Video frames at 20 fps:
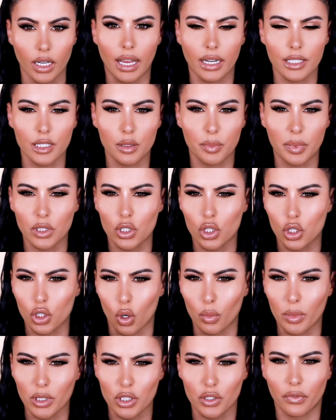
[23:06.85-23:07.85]
And it's been
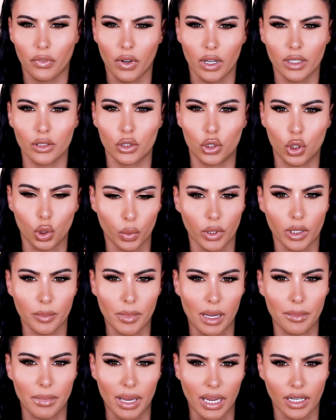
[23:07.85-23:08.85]
so much fun doing
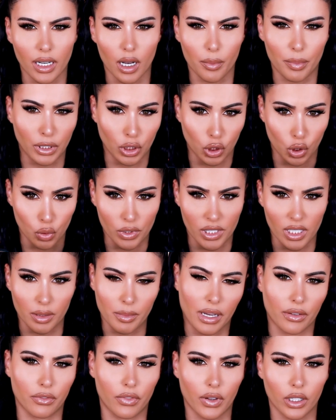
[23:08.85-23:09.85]
my makeup and using
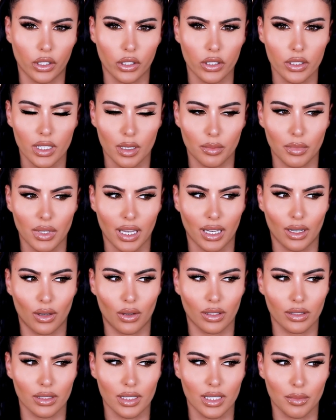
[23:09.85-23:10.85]
my fingers. I'm like,
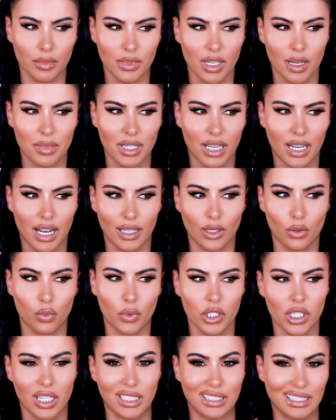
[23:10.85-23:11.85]
sometimes I kind of
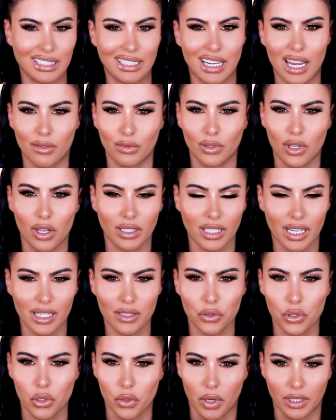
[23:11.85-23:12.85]
wish I didn't have long
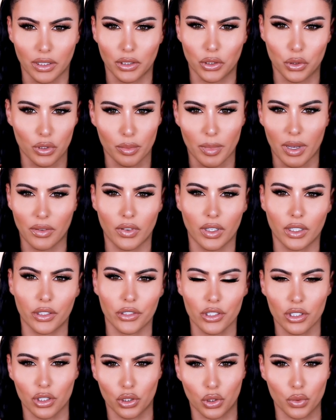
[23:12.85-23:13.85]
nails so I could use my
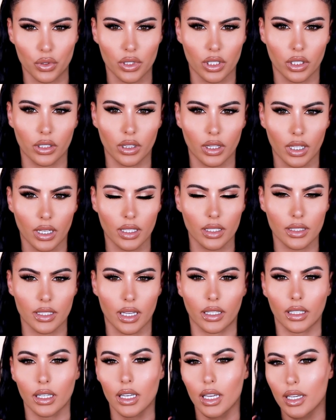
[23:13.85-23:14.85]
fingers to do certain things.
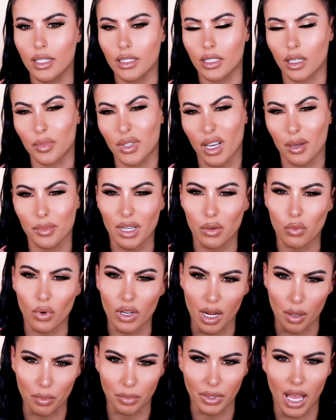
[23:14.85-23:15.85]
Like, sometimes I
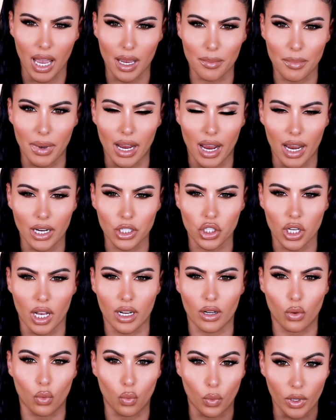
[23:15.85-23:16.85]
want to apply my
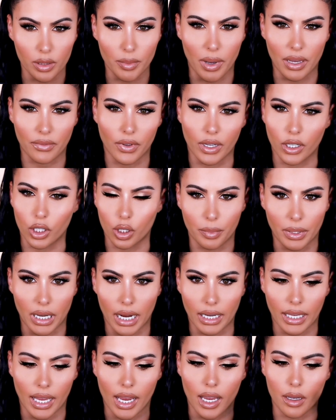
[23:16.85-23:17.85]
eyeshadow with my finger, but I
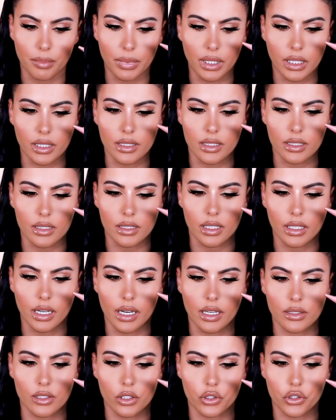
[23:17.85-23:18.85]
can't because the
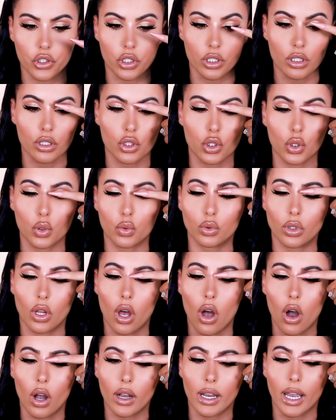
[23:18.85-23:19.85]
nails are just too
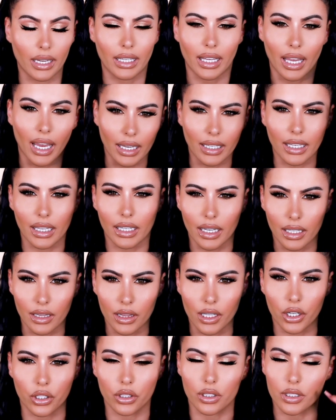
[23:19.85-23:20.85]
long. I can't get in
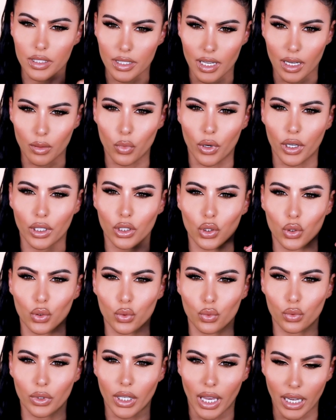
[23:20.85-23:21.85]
there the same way
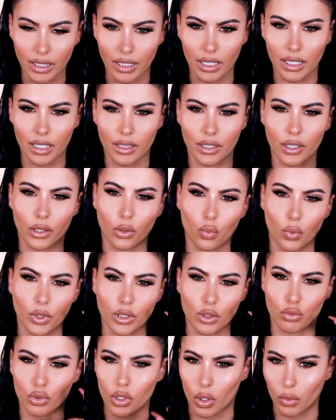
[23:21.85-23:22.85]
you can get in there when
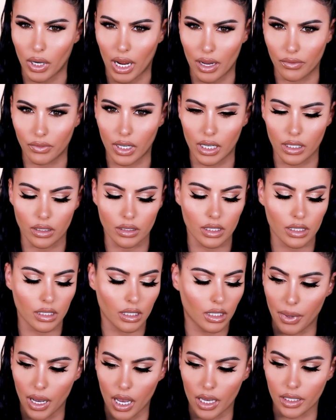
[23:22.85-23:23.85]
you don't have nails.
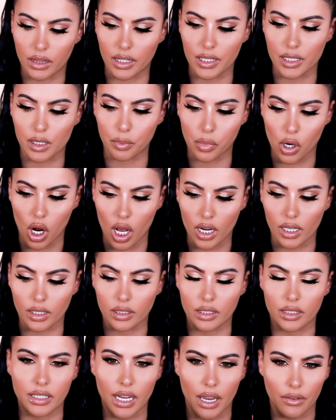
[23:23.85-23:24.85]
But this
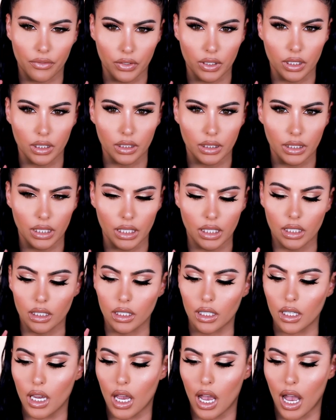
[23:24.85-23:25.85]
product definitely,
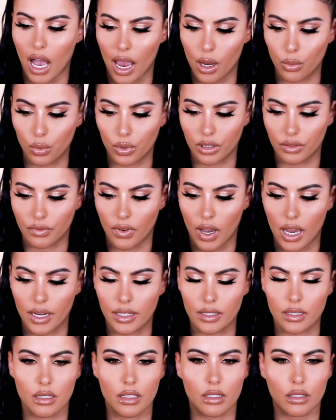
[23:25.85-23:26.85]
I would
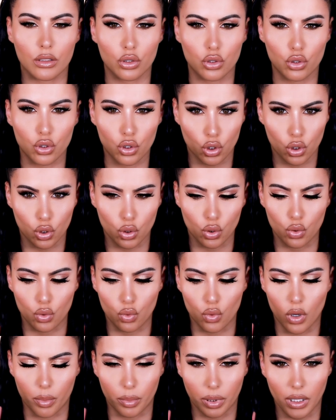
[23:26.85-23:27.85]
advise
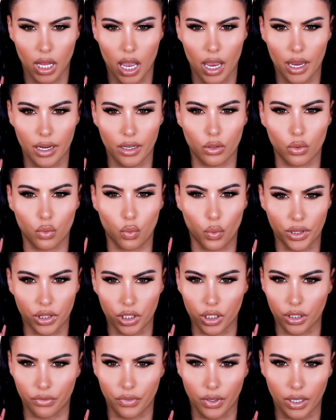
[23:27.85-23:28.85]
to apply with
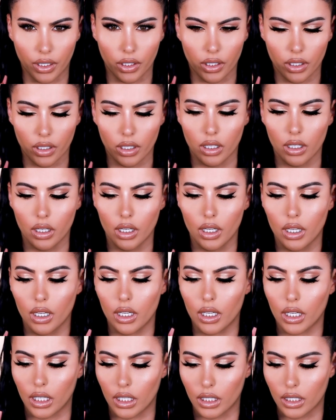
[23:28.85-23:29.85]
your finger.
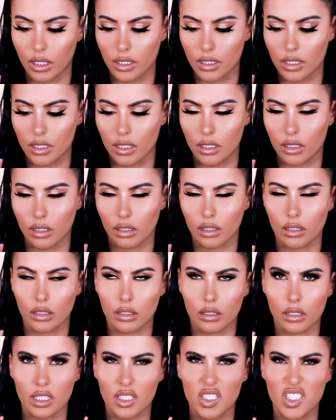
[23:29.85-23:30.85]
It is
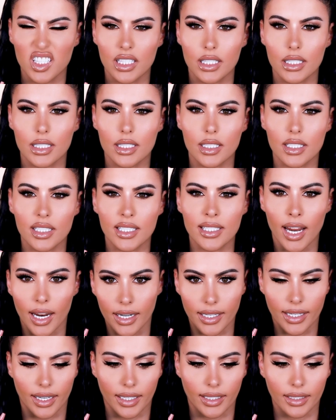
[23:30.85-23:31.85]

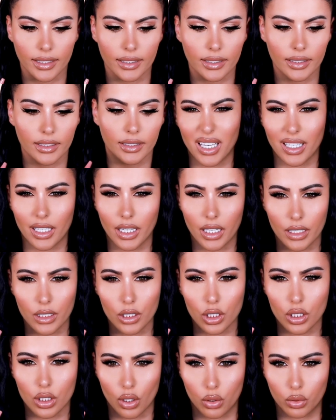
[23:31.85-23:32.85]
stunning. It
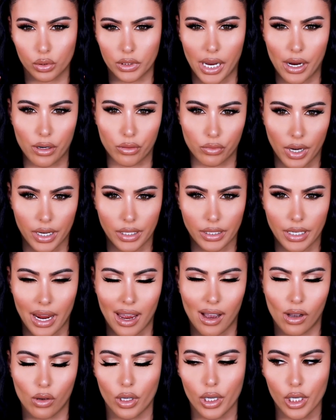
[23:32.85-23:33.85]
is sold out right
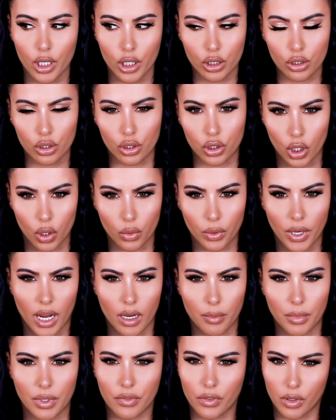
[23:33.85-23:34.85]
now. Don't
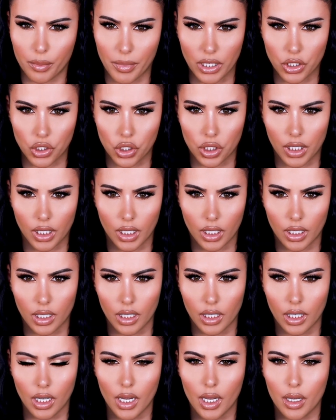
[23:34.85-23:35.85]
hate me for mentioning
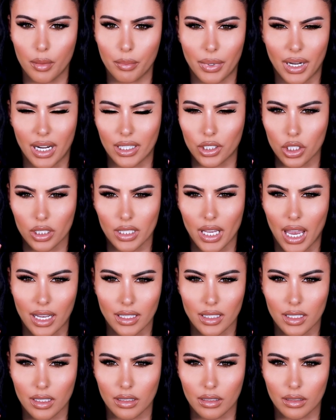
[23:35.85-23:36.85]
it, but I just
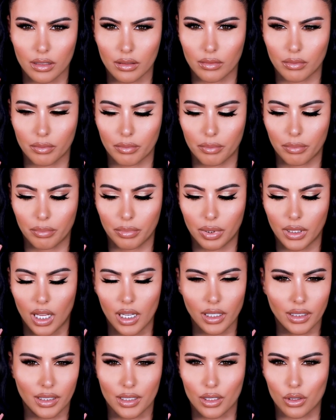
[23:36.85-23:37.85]
had to
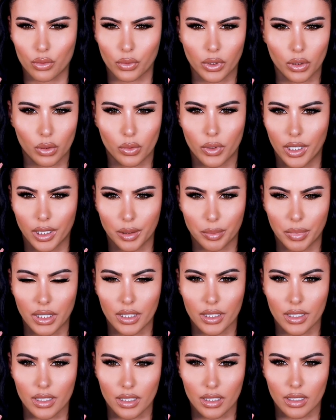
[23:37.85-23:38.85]
plug this real quick
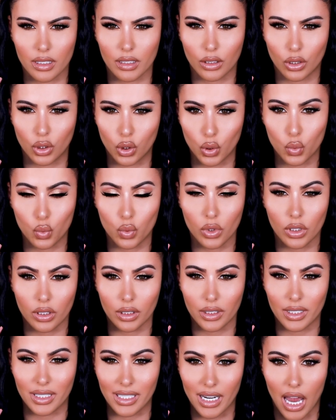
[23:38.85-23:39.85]
because you
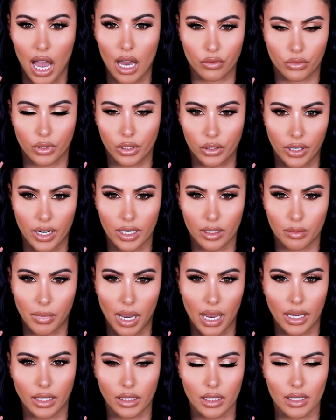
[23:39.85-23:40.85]
will not regret
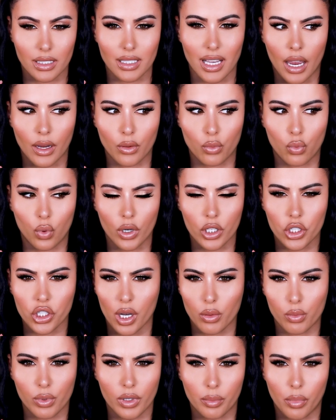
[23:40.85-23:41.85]
buying this. I wish
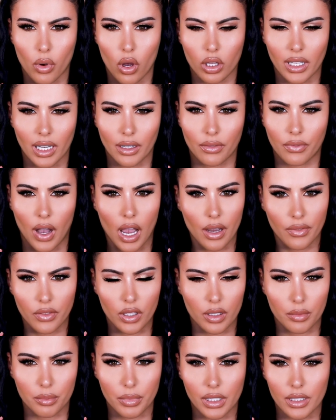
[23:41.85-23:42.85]
I would have bought like 5 of
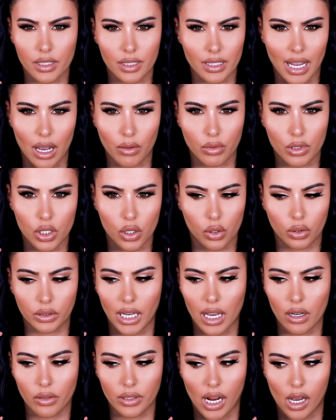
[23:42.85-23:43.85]
them because now it's sold out.